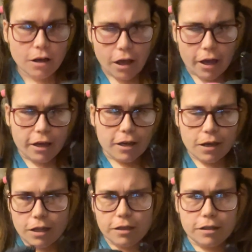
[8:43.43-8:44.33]
I
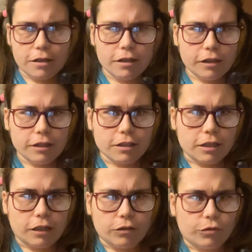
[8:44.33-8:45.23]
can't tilt it
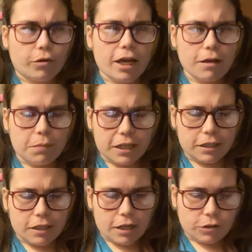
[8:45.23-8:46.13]
all the way
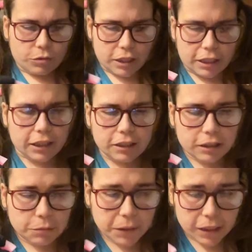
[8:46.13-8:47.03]
because I don't want it to
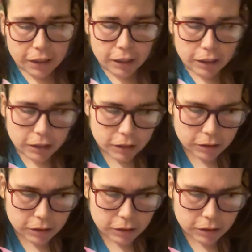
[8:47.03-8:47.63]
spill again.